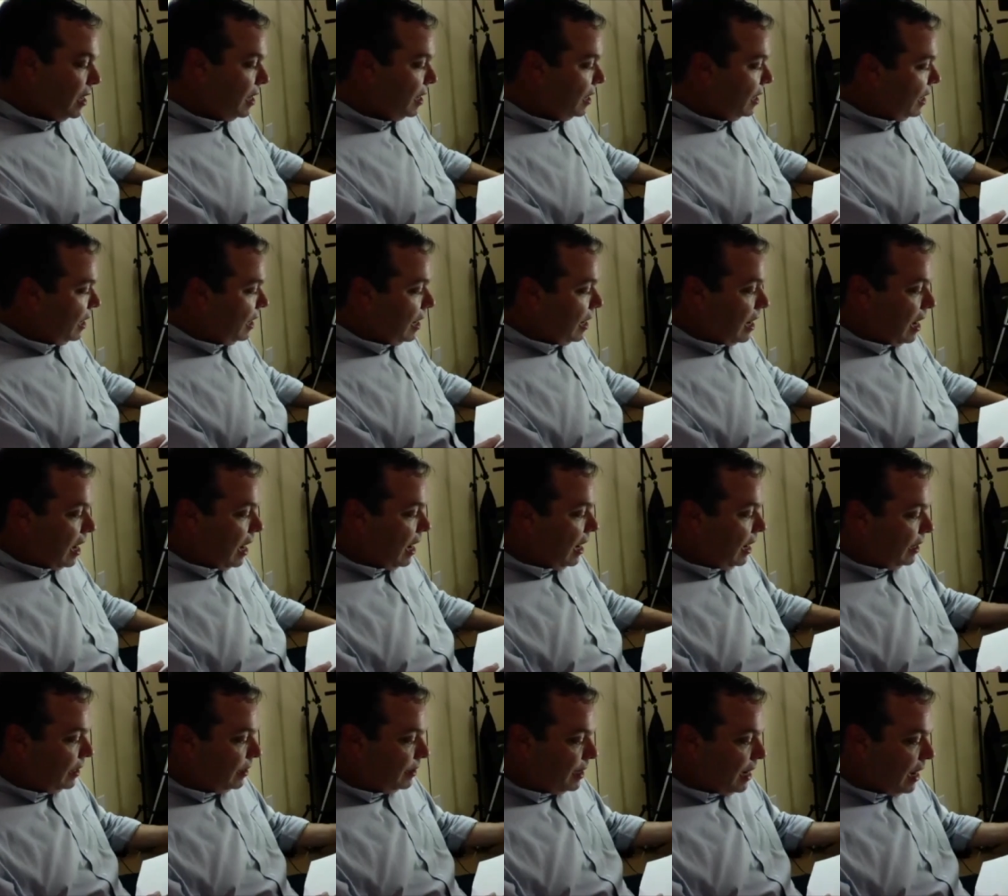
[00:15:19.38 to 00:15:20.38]
it, it,
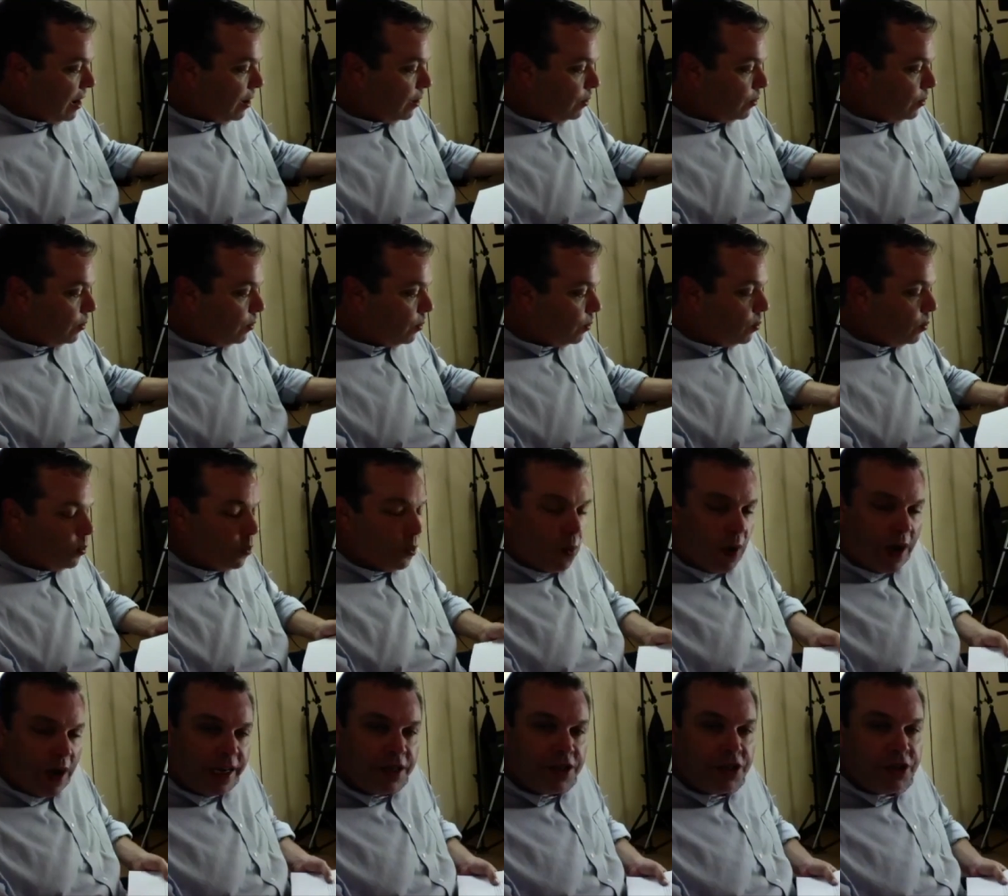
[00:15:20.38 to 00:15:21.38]
now,
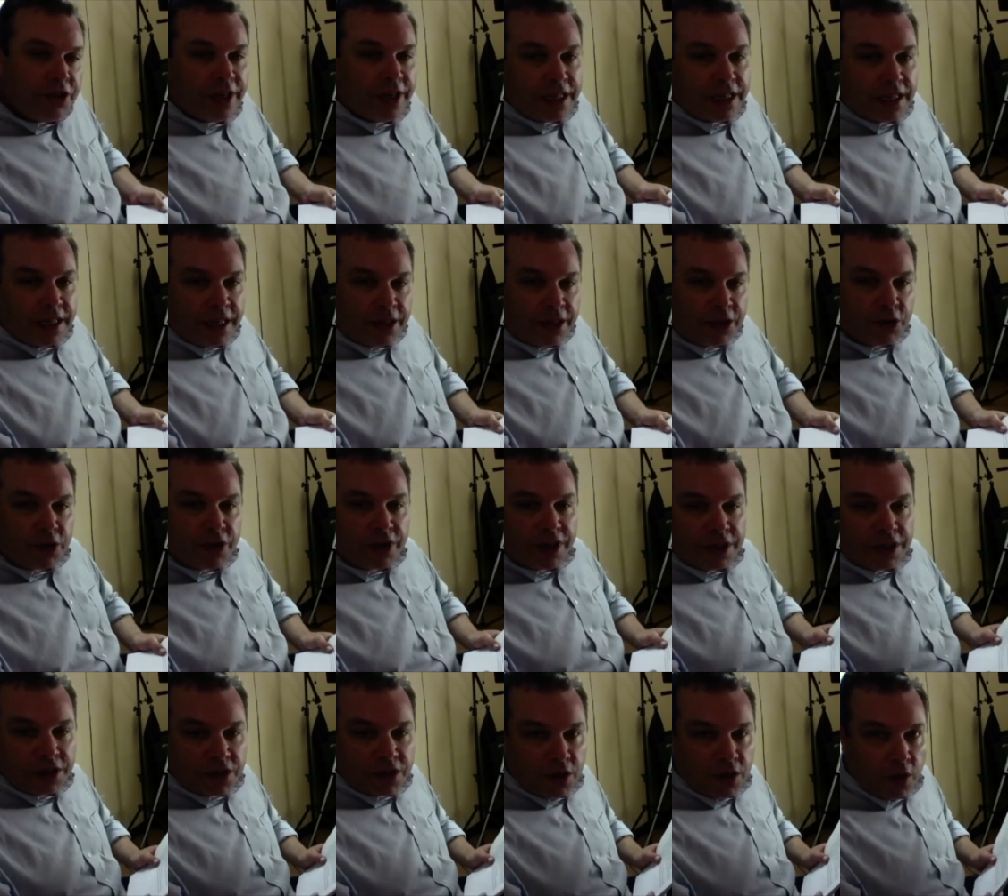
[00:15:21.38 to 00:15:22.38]
when did you get interested
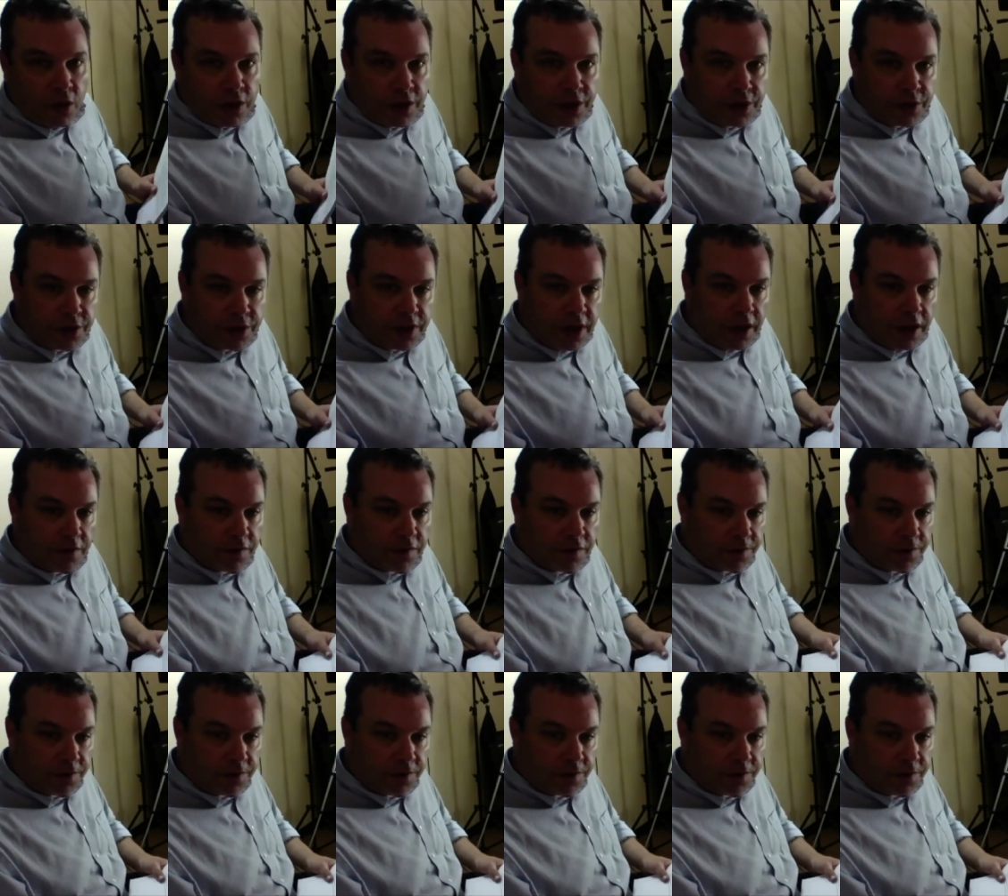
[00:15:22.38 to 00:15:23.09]
in solar yourself?